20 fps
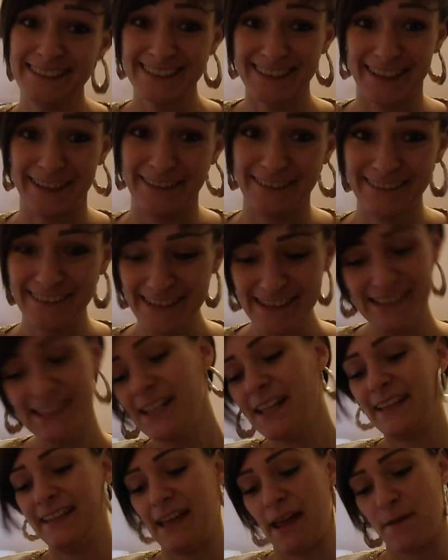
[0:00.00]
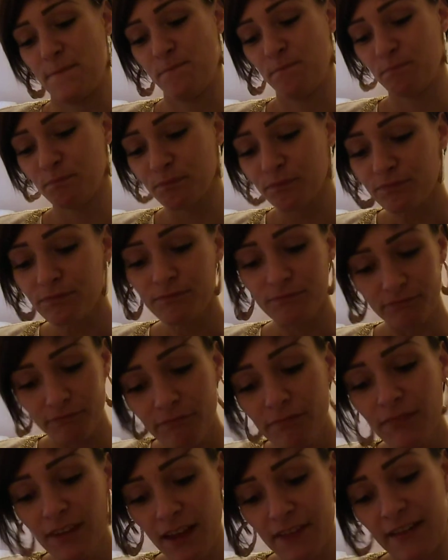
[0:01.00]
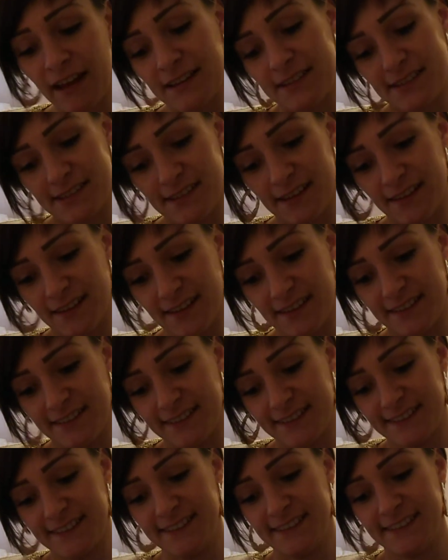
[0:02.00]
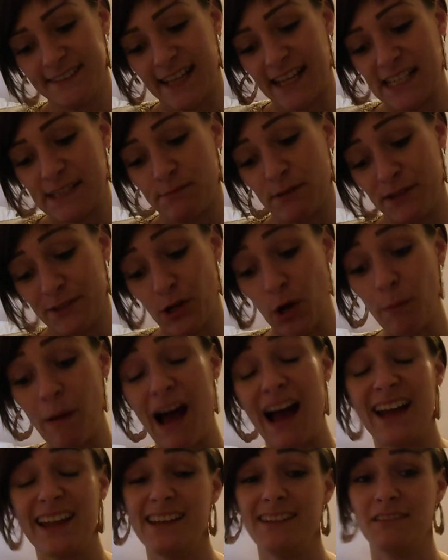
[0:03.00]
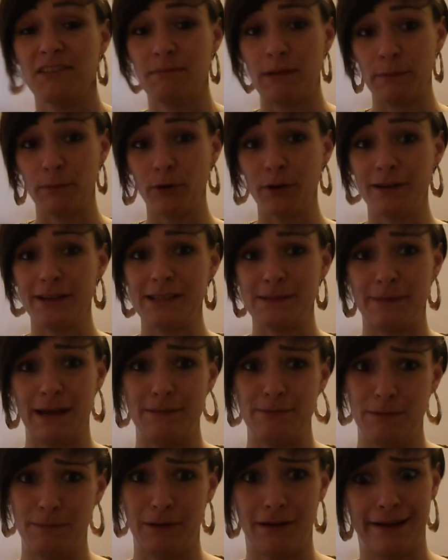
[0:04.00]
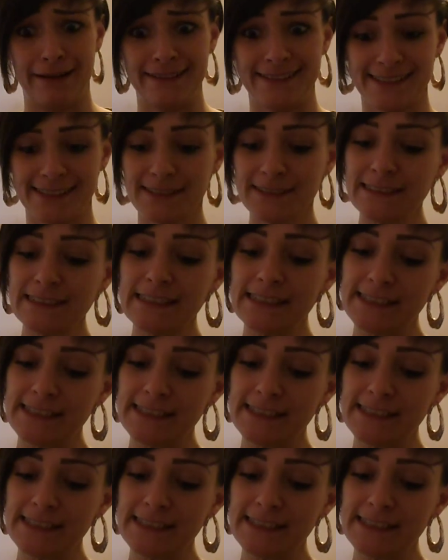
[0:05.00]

So yeah, that's my top 8 of my pointless baby buys.